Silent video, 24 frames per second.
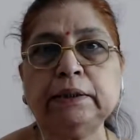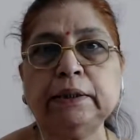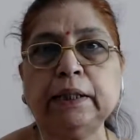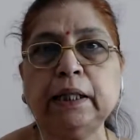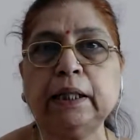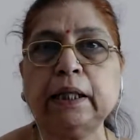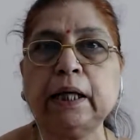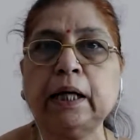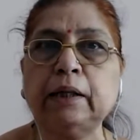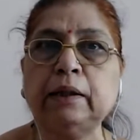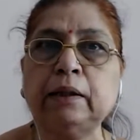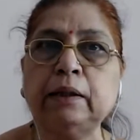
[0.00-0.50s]
they
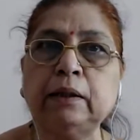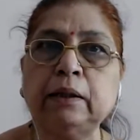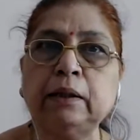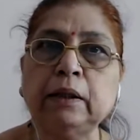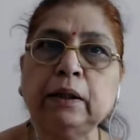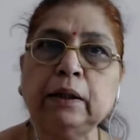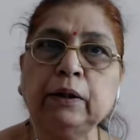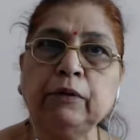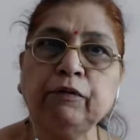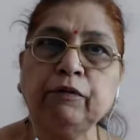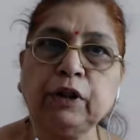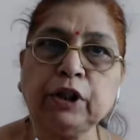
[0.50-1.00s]
can
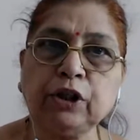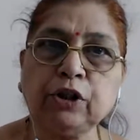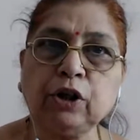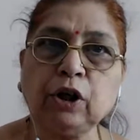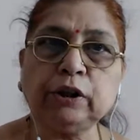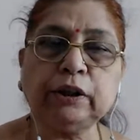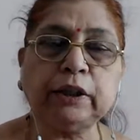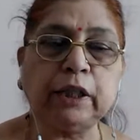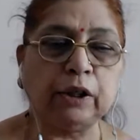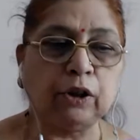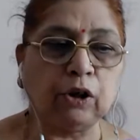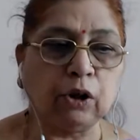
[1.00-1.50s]
withdraw
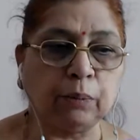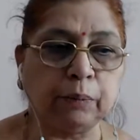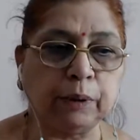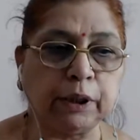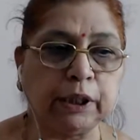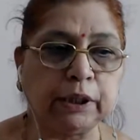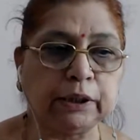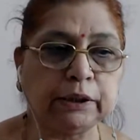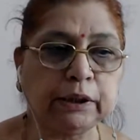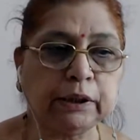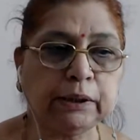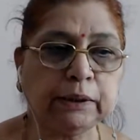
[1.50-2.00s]
their
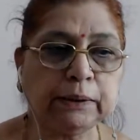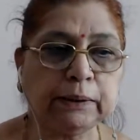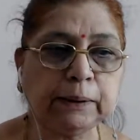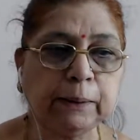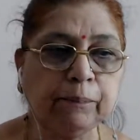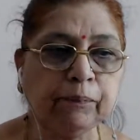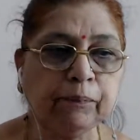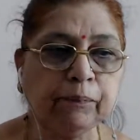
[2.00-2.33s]
nominations.